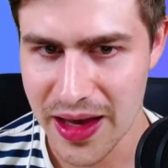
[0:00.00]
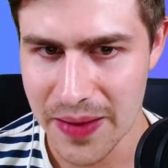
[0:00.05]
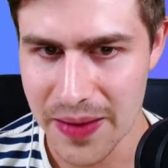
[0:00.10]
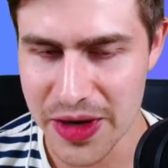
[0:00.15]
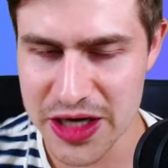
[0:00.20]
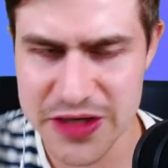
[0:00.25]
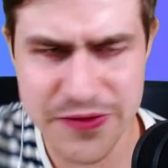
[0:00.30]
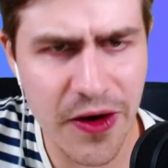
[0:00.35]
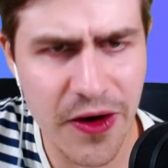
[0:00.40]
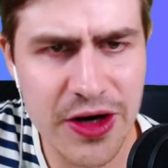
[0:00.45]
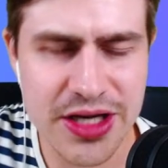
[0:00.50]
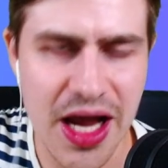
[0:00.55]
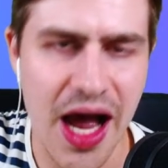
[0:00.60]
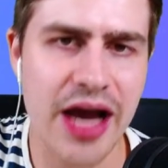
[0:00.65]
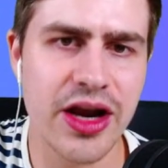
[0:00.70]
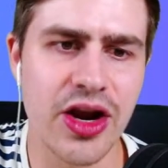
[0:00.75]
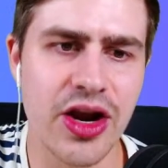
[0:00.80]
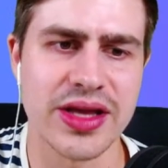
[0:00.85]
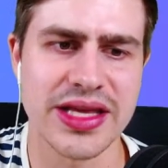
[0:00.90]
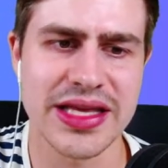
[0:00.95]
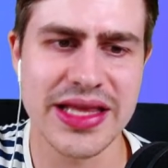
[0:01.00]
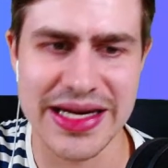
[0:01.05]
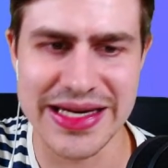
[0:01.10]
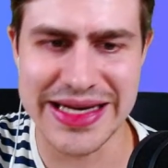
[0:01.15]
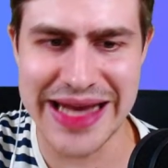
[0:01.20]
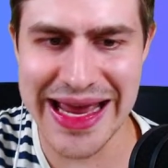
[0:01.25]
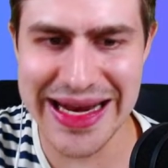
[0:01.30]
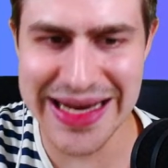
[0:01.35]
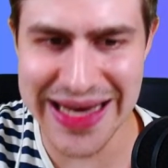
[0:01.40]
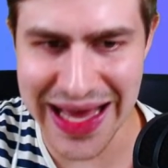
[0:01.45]
But as far as I know, I think the
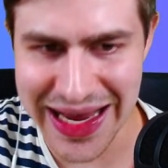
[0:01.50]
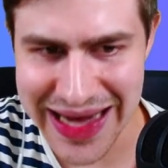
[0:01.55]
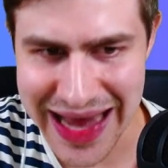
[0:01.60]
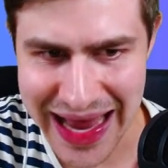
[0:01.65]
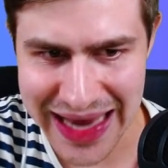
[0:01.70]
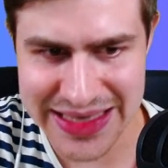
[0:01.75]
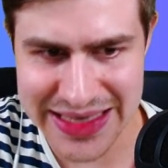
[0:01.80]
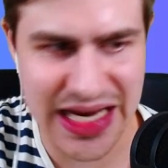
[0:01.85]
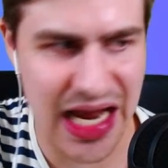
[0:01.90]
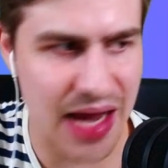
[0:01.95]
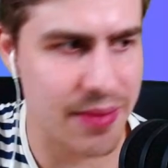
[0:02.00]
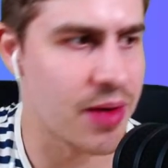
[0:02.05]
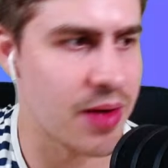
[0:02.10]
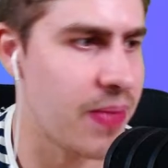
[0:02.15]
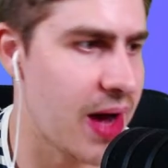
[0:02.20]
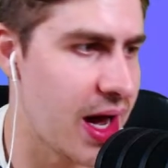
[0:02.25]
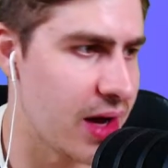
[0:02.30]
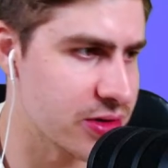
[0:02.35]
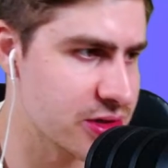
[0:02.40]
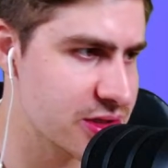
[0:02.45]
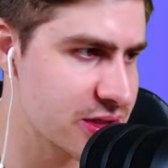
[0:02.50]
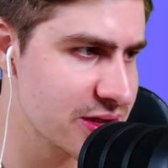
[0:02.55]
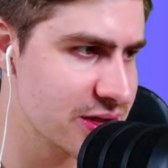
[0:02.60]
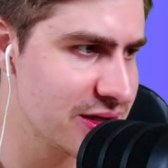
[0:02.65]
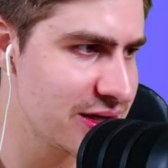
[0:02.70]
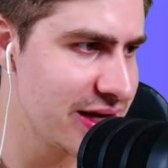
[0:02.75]
deadline has come about.